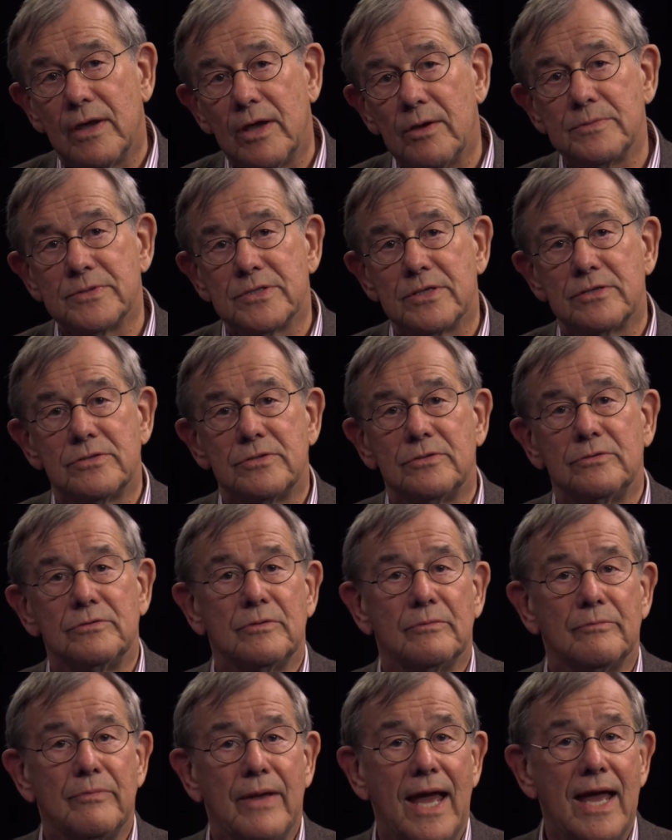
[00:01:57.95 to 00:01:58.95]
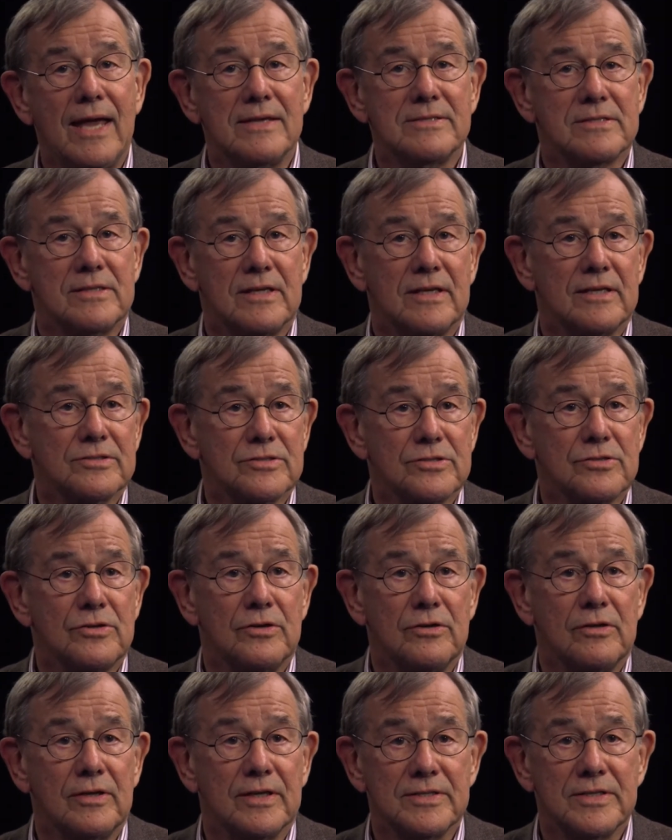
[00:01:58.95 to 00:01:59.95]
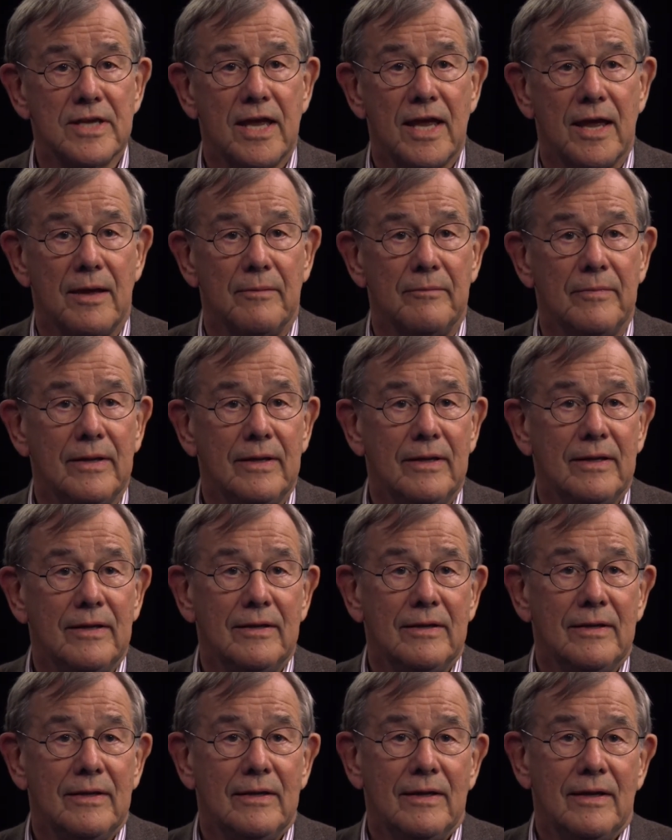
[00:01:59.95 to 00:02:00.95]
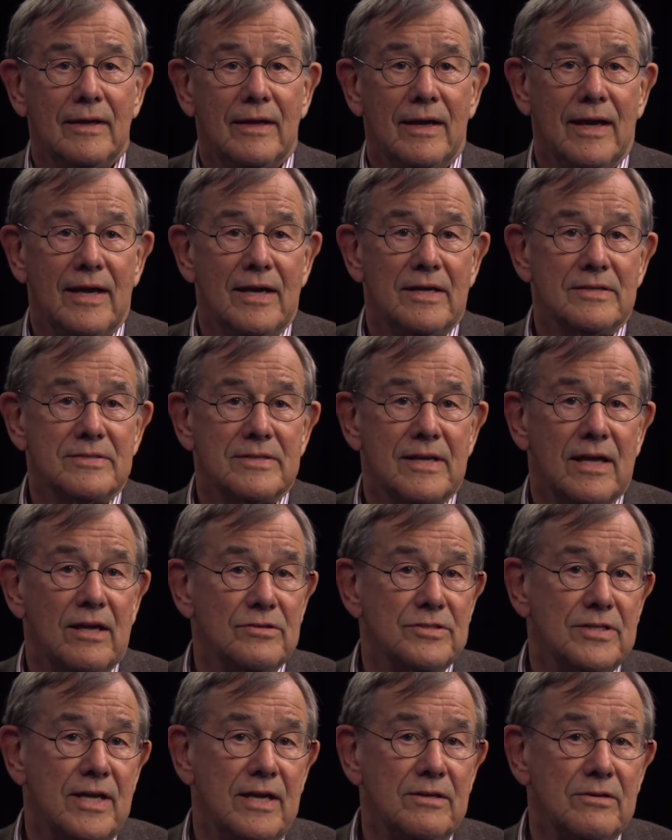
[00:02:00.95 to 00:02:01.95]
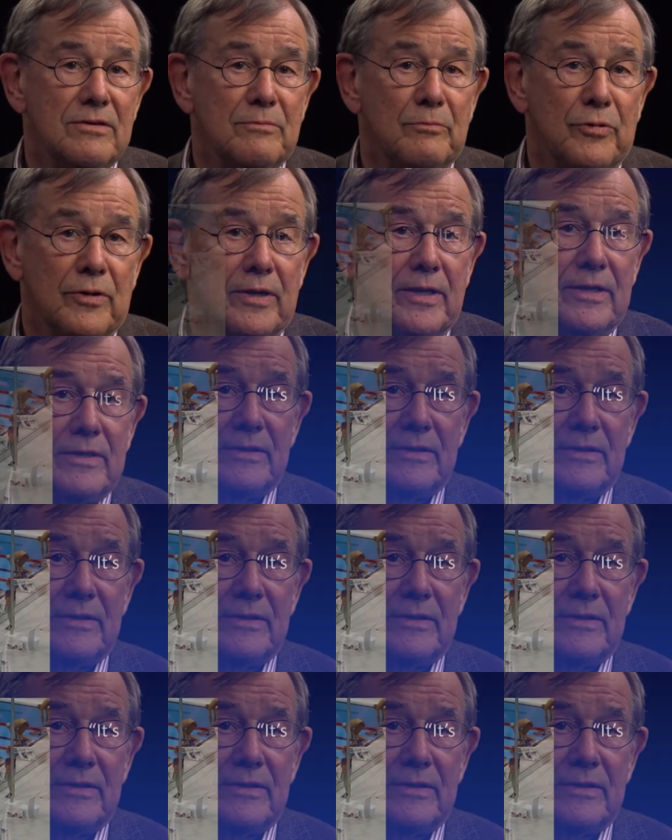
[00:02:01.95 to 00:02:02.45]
who helps the student pass the external exam. As Al Shanker put